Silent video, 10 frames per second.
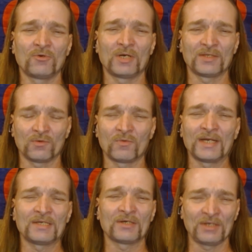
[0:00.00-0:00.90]
go out of their
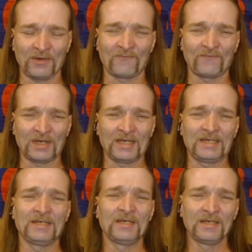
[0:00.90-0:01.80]
way to hunt and
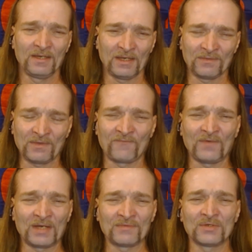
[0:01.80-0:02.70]
find. And they
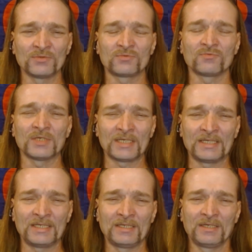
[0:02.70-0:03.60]
find those
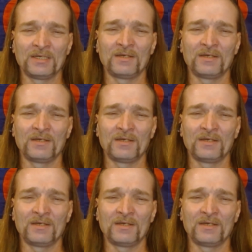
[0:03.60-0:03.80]
really